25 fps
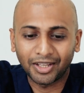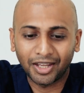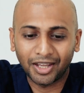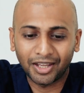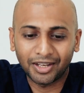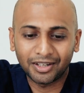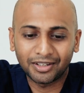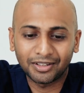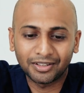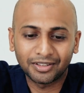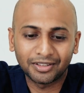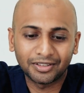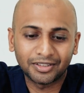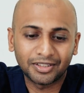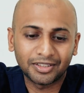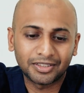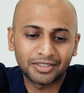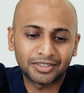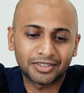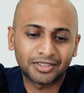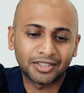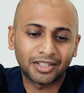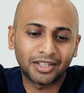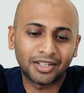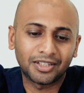And
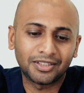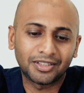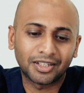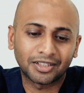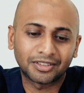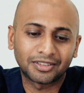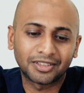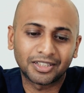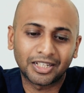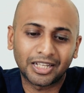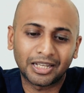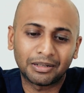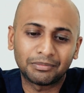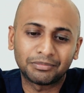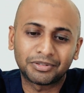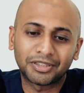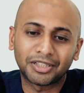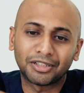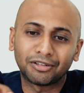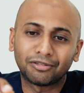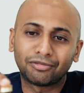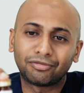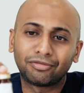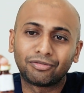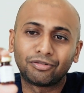this injection
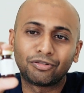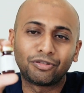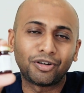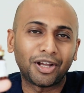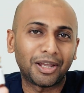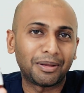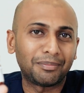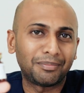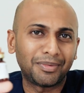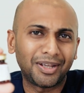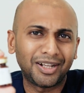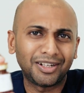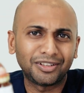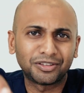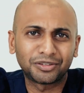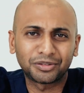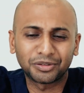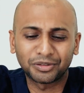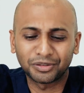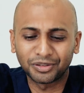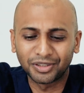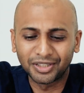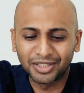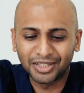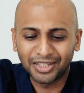comes in a 4 ml,
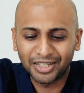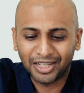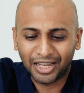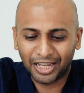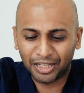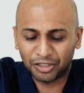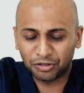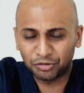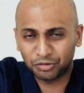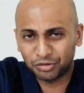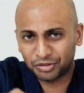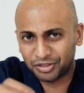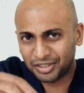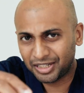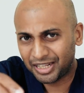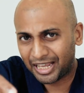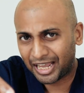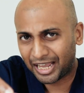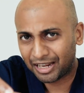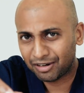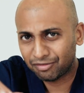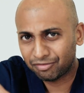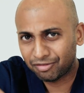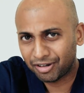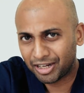so it's
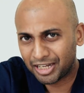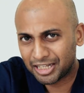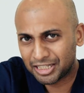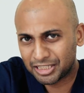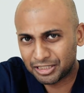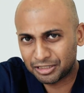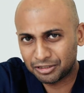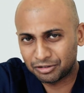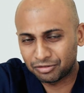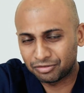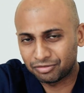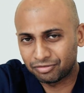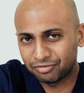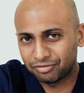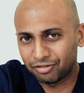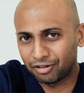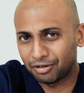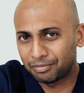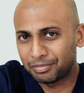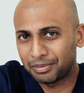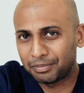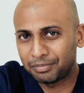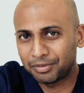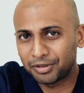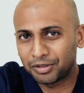usually advised
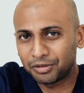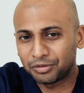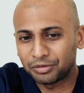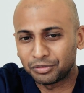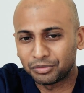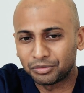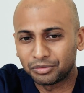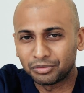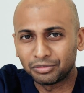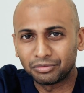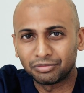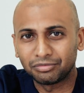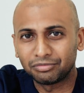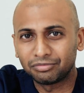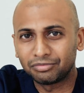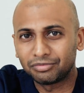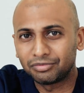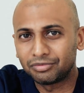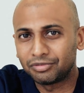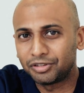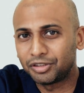for people who